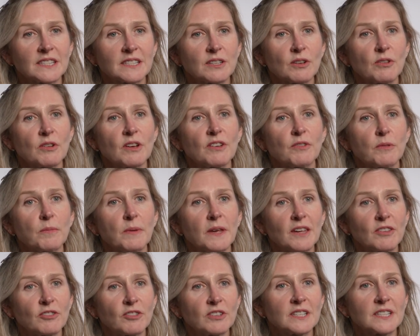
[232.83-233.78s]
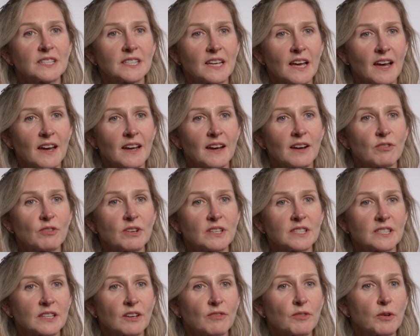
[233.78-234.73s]
So if a patient is at higher
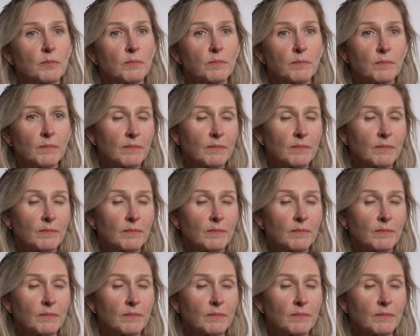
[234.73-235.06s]
risk of a